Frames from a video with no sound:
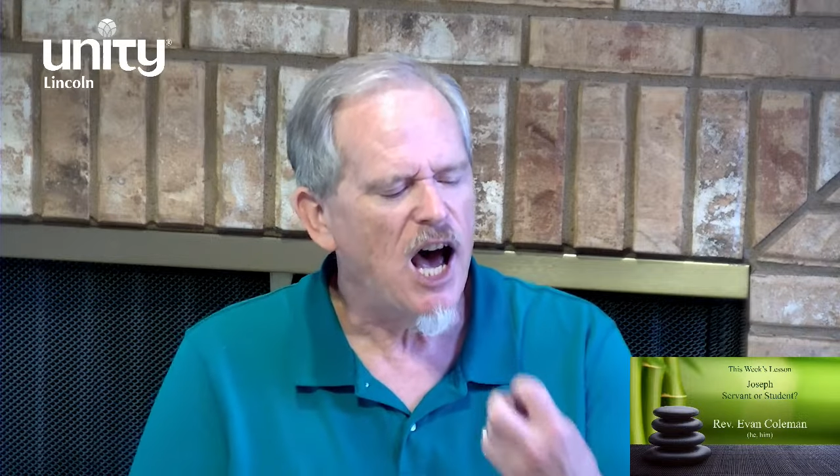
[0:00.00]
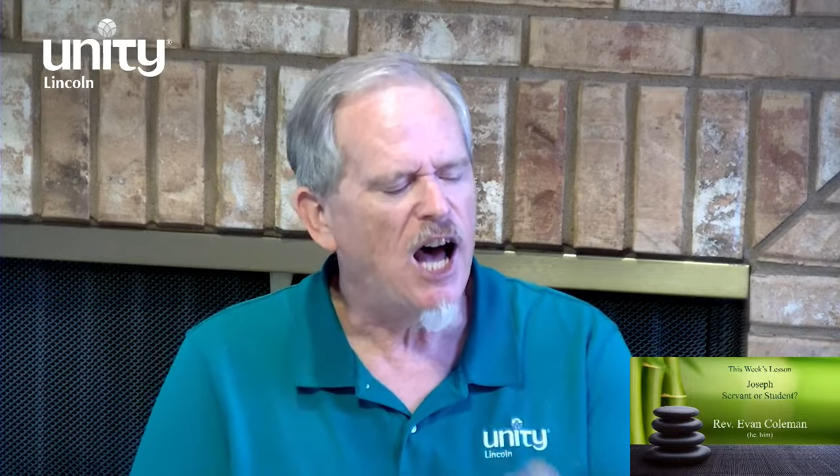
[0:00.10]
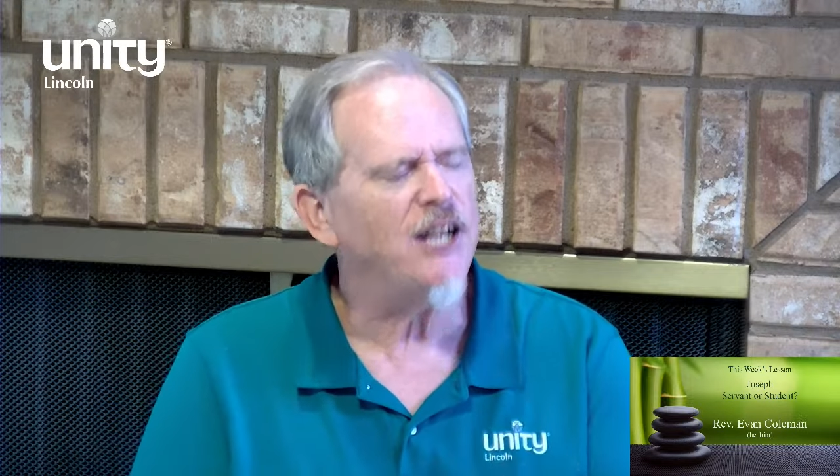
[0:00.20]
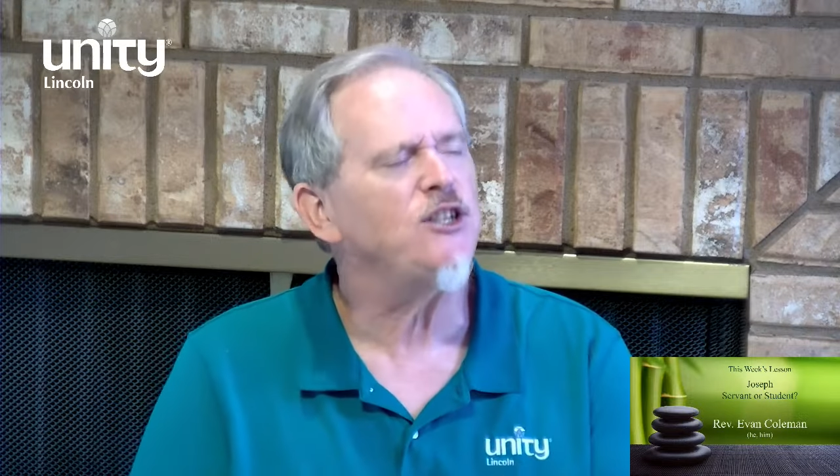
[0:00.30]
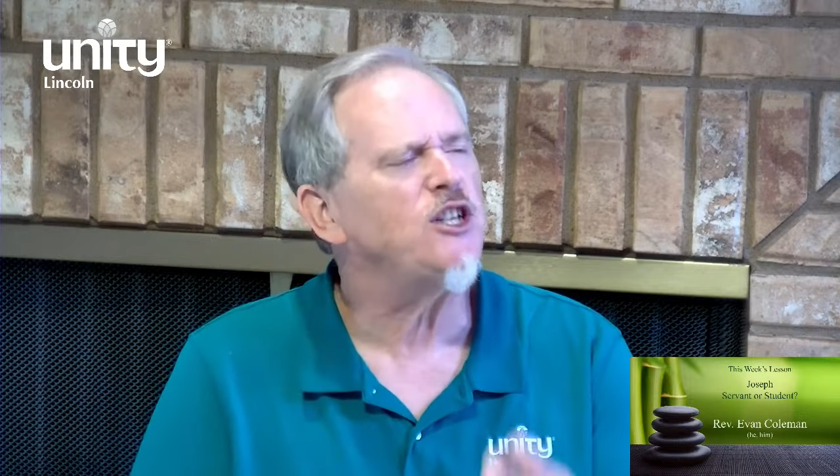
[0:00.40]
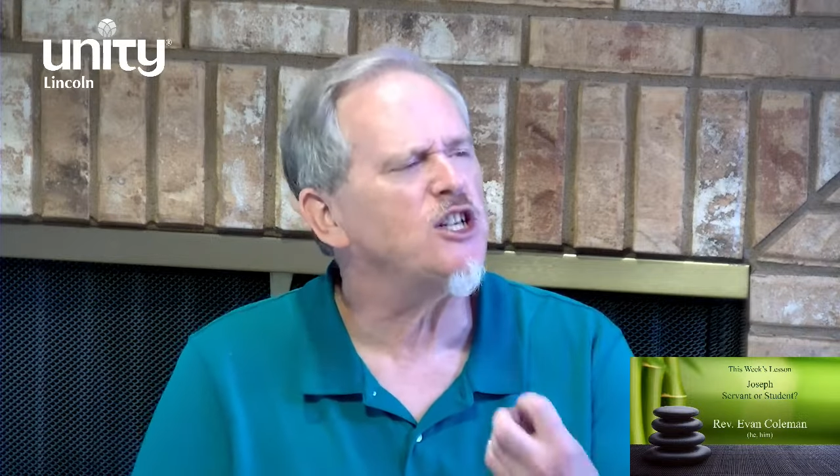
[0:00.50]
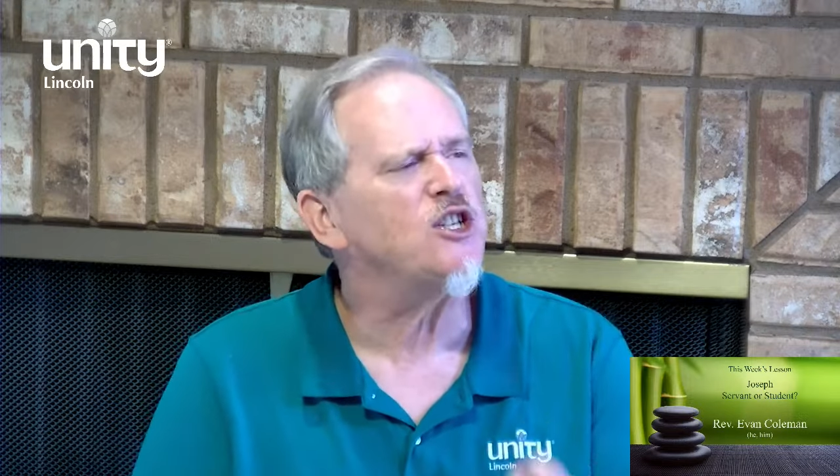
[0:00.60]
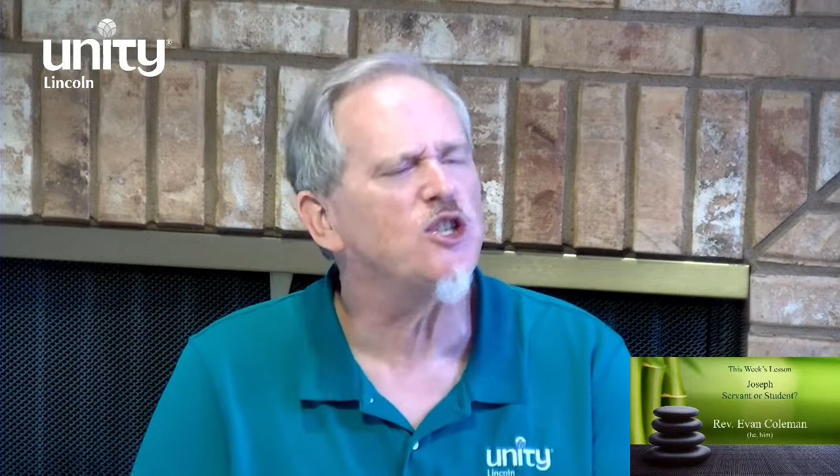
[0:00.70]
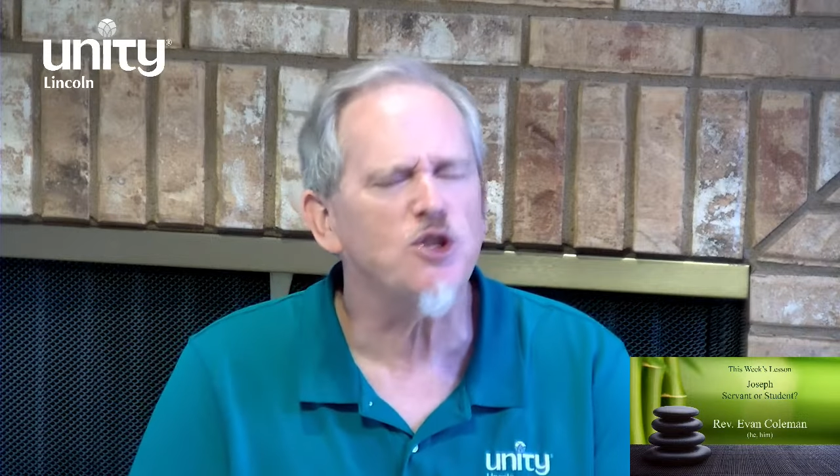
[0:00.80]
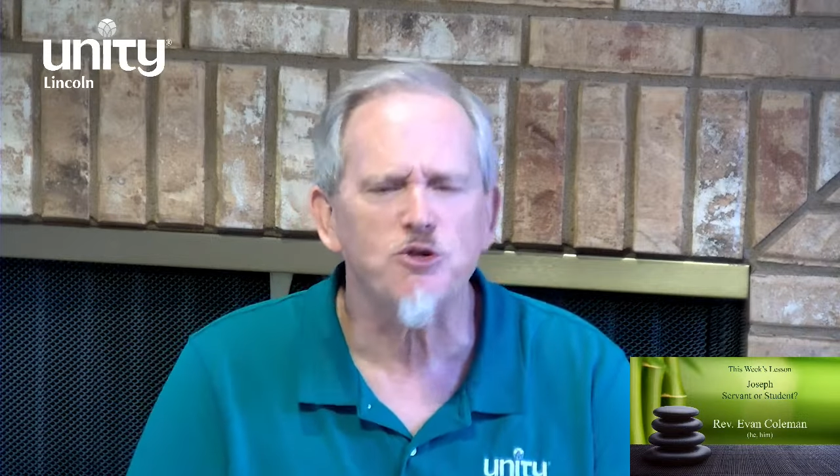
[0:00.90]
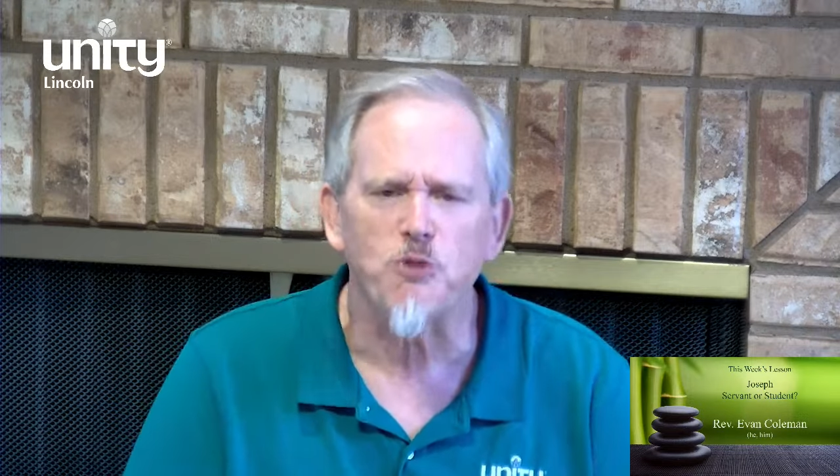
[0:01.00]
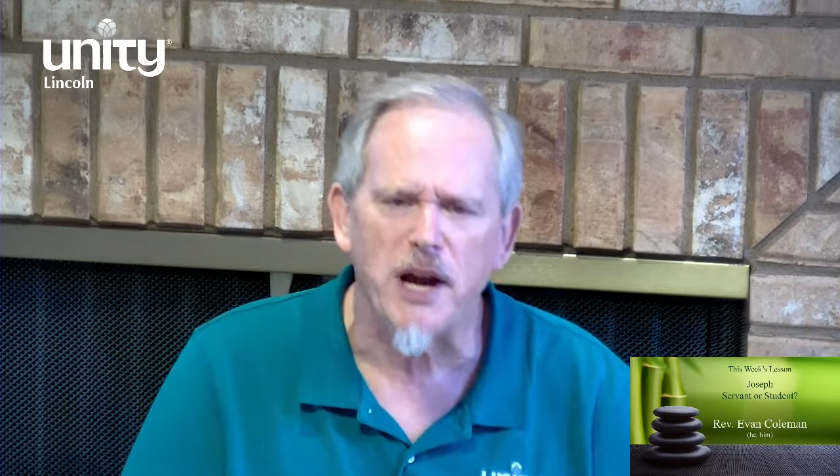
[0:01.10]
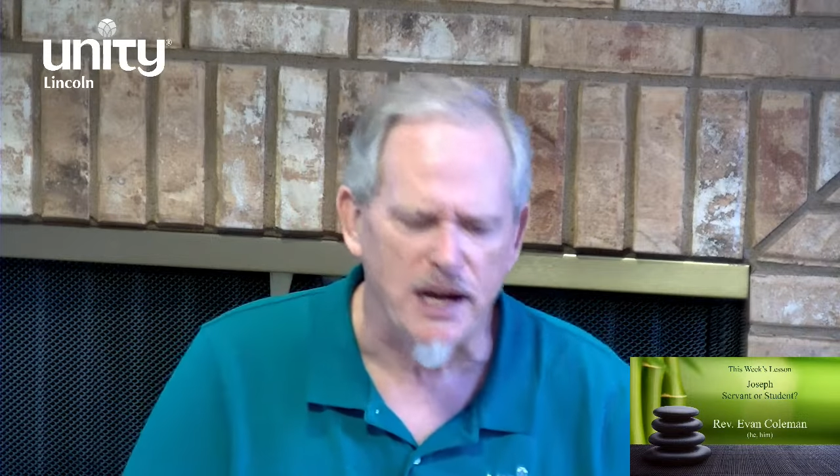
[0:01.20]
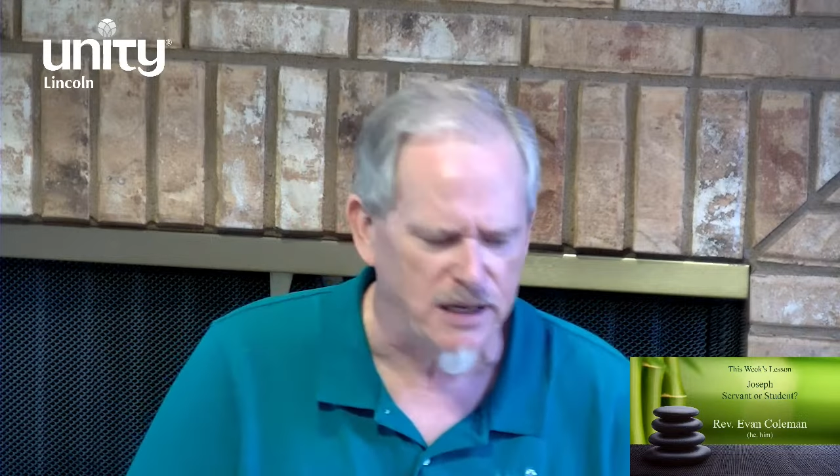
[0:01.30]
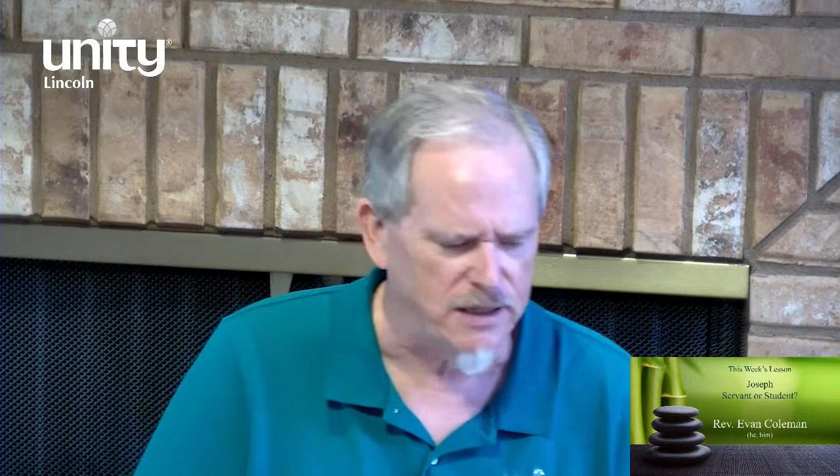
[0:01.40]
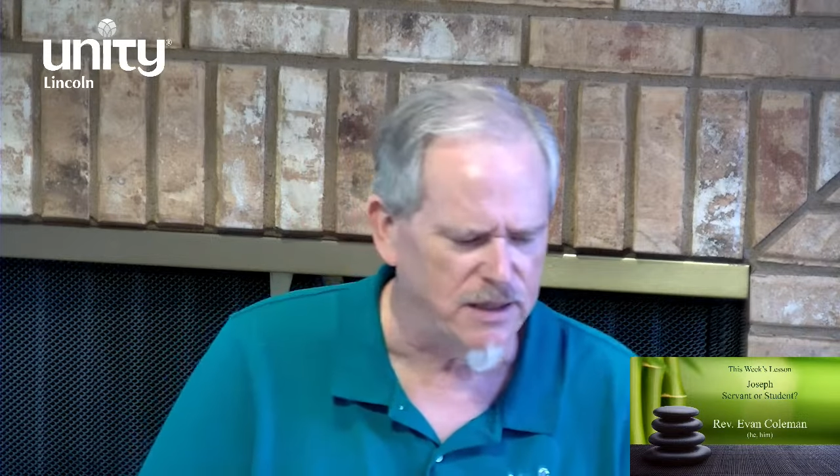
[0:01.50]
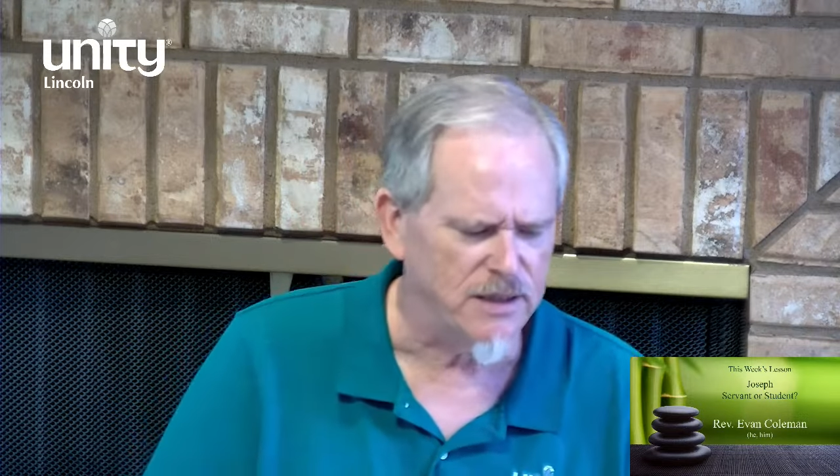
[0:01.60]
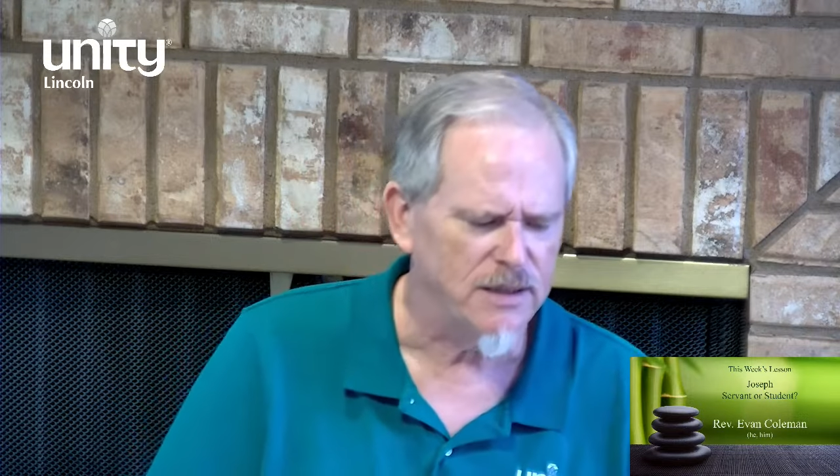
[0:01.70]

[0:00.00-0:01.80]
unconstrained